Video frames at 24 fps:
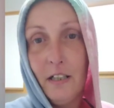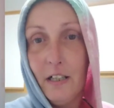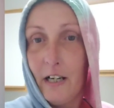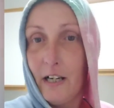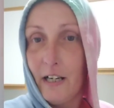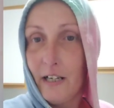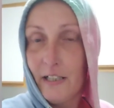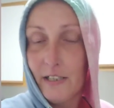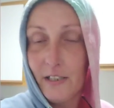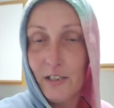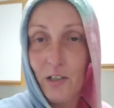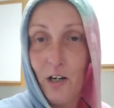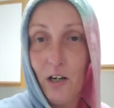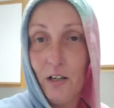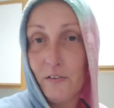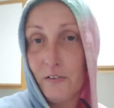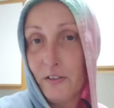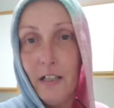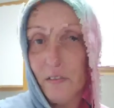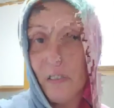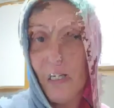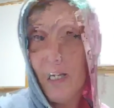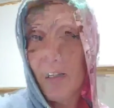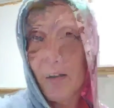And he
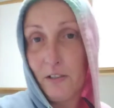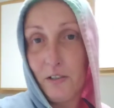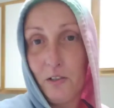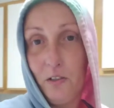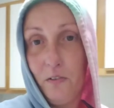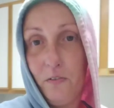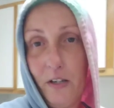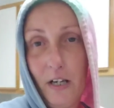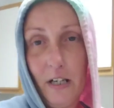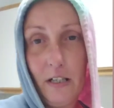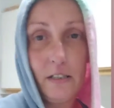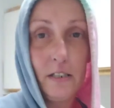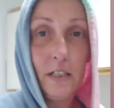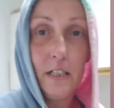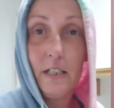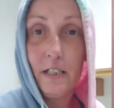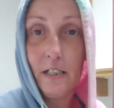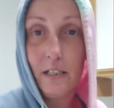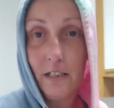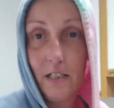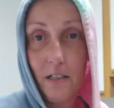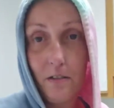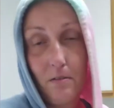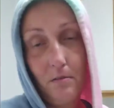scarfs it down so fast he
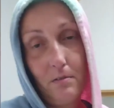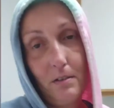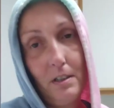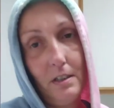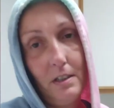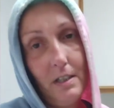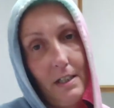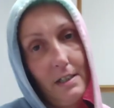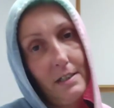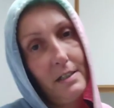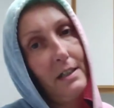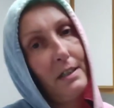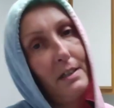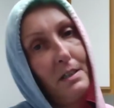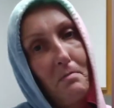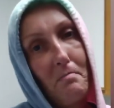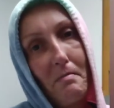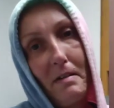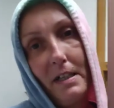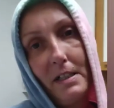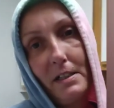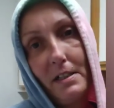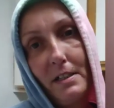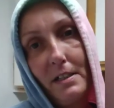doesn't even realize that the
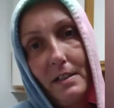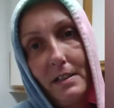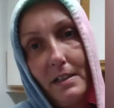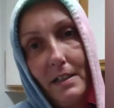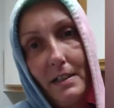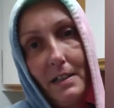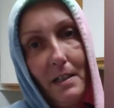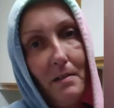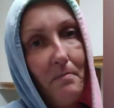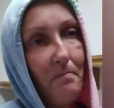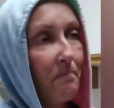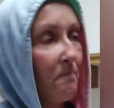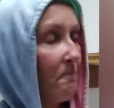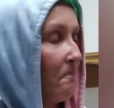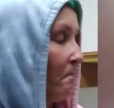medicine's in it.